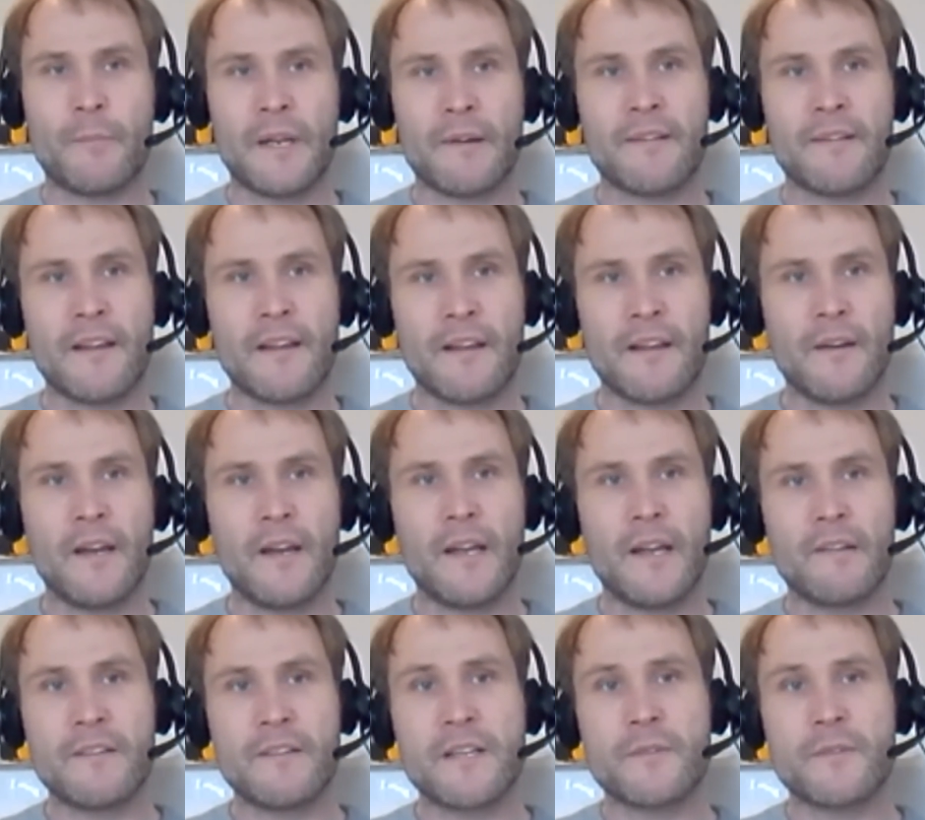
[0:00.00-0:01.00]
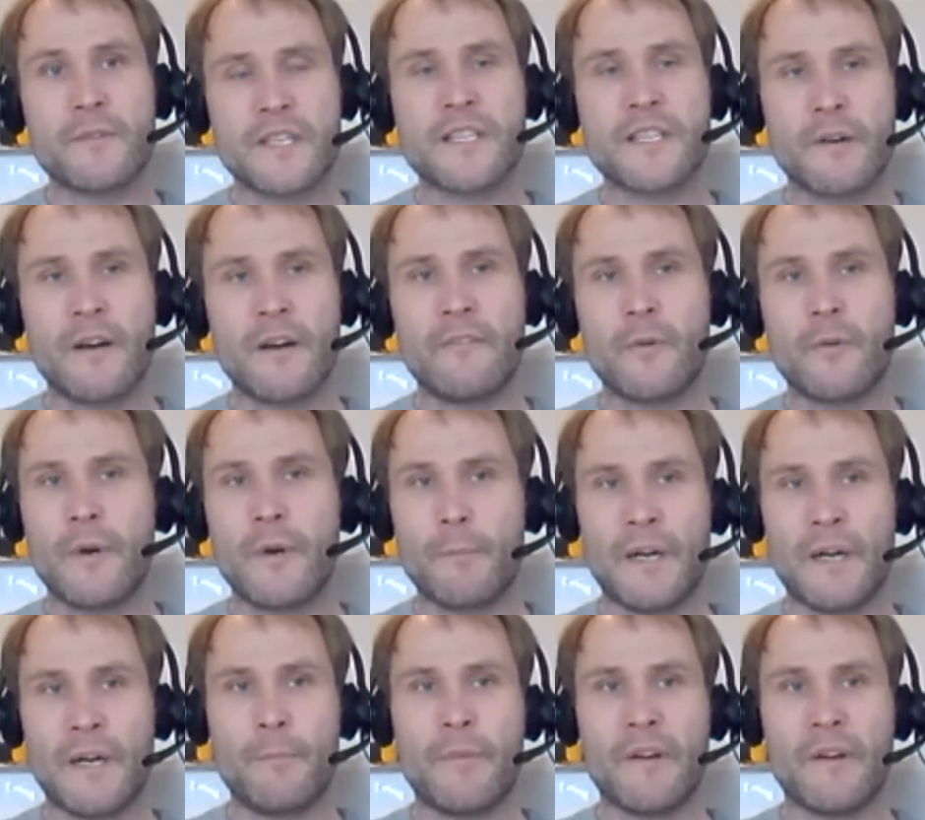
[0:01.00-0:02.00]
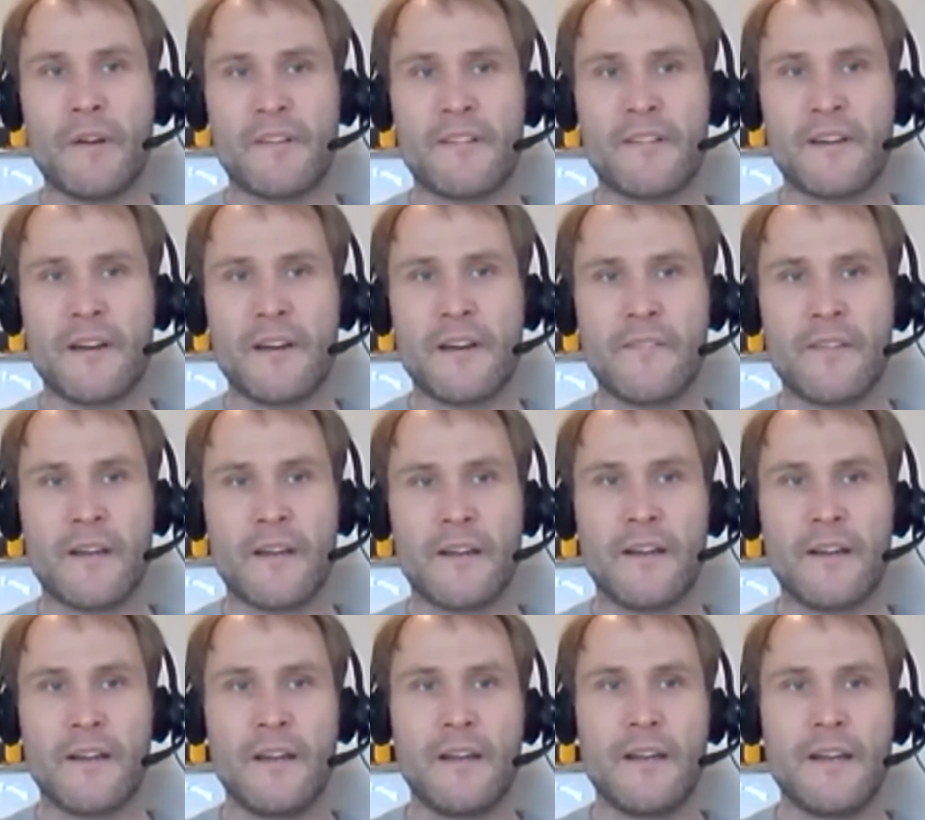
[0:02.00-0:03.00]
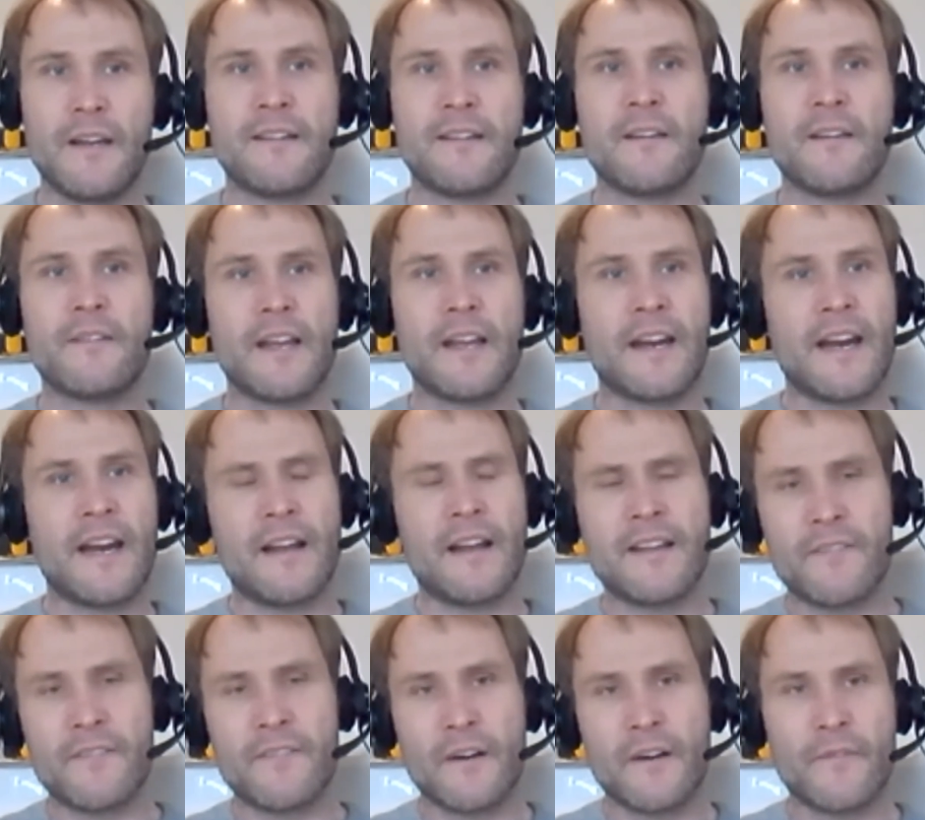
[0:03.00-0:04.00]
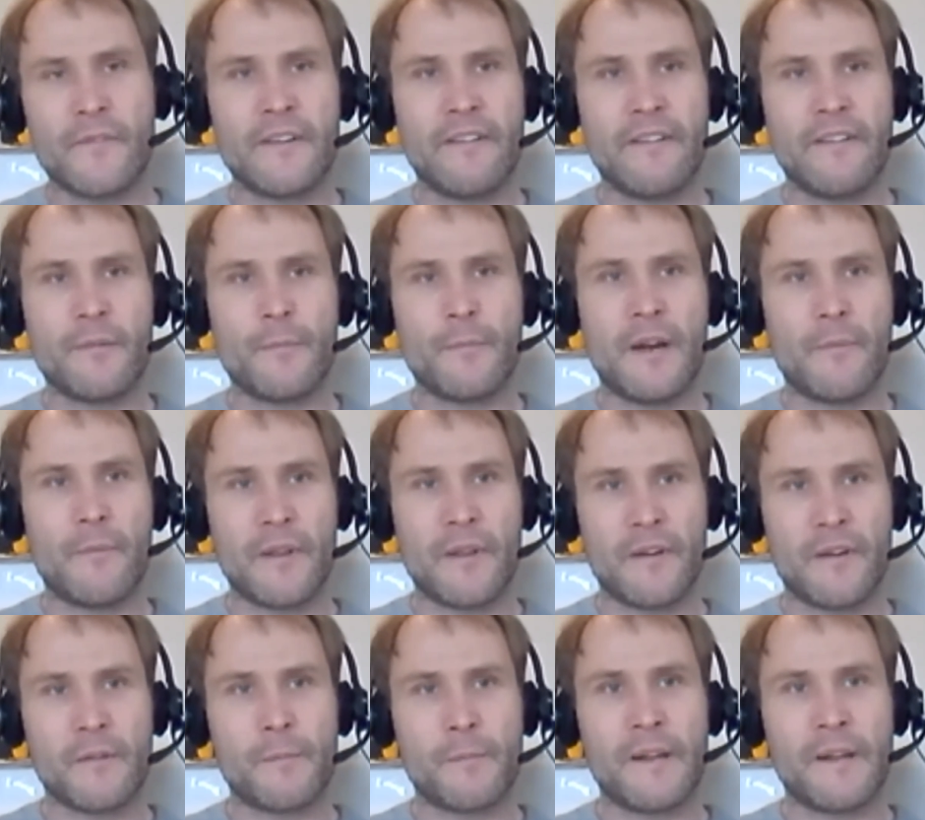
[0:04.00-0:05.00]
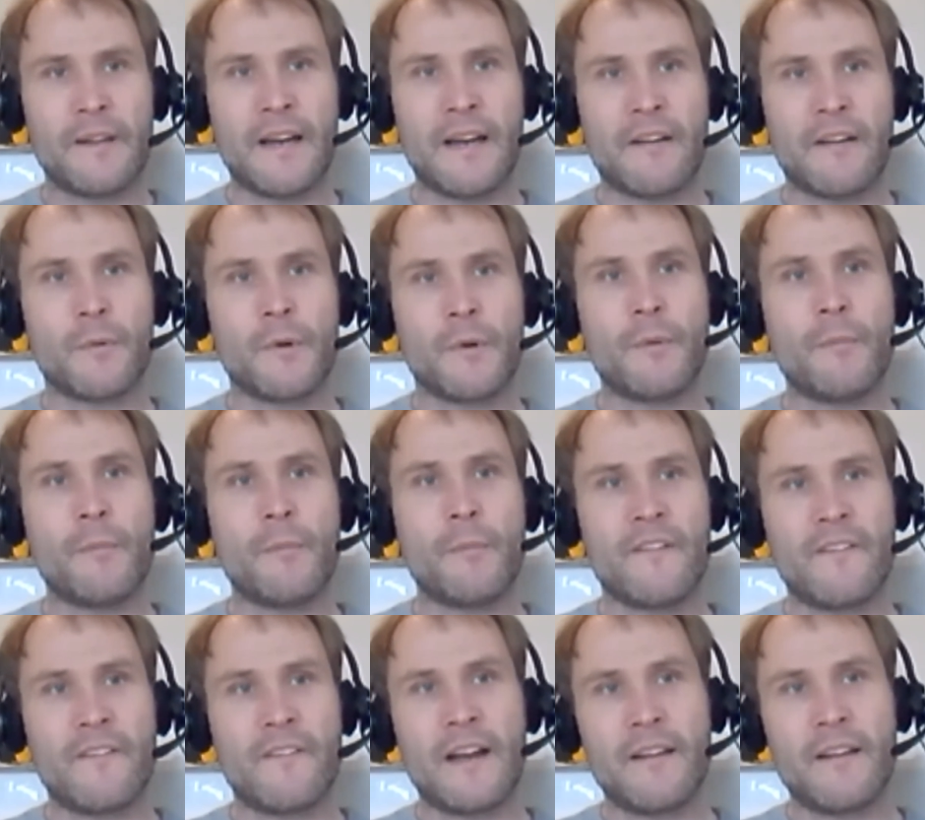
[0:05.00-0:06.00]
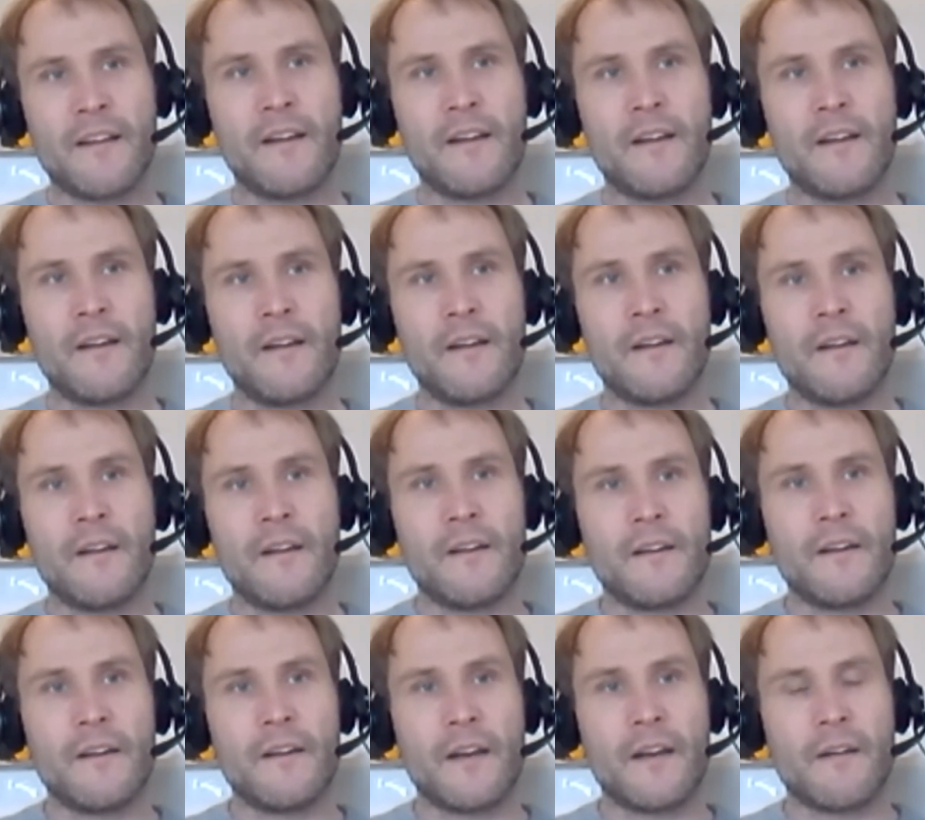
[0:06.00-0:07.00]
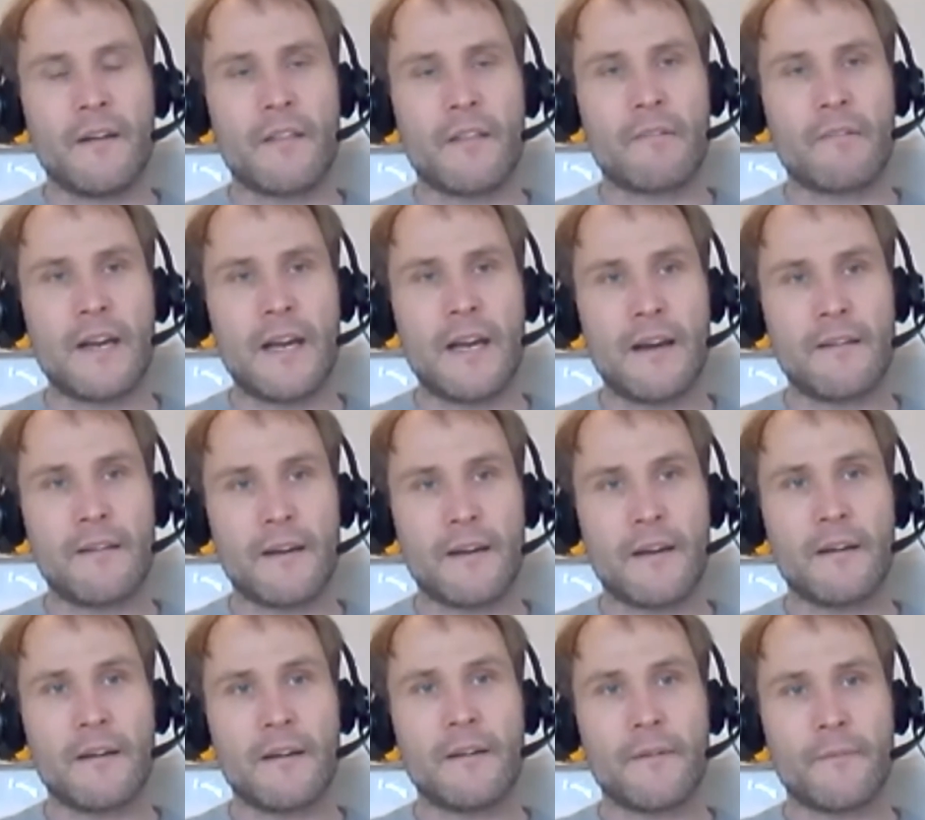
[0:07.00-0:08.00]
But like I say, the results are so overwhelmingly positive that it's again a different conversation we have with the hospital now. It's what we might have had, you know, 3 years ago.